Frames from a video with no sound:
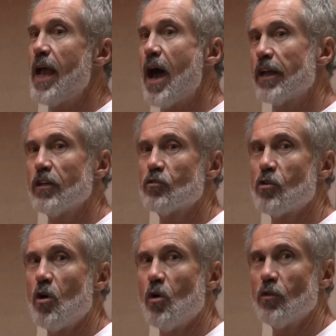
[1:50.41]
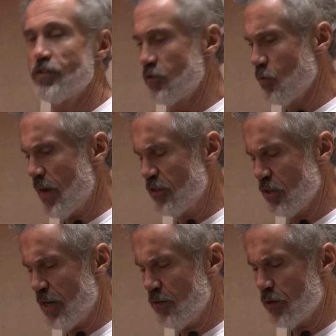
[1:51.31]
an out of control
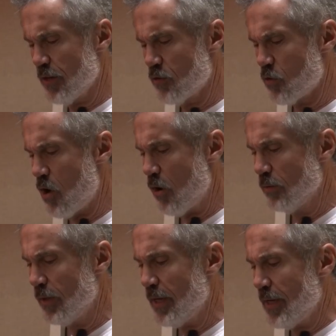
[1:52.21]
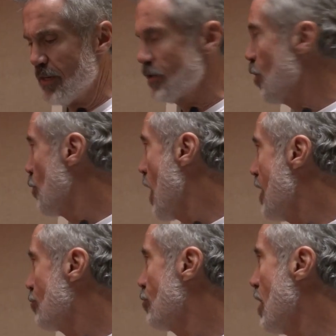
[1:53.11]
situation under control. So
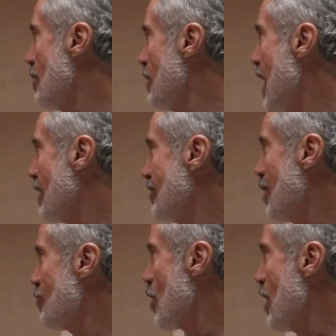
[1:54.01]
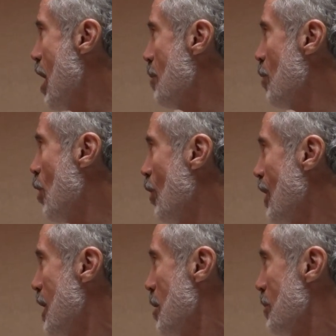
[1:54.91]
right from that uh, very
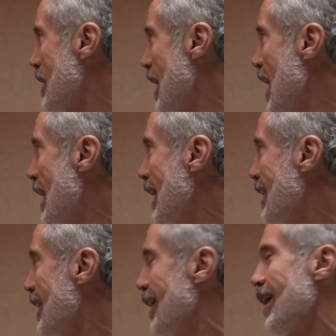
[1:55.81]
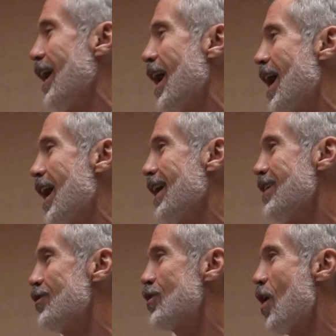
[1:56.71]
humble beginning, uh,
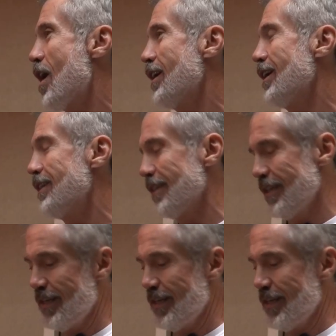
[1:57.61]
he started,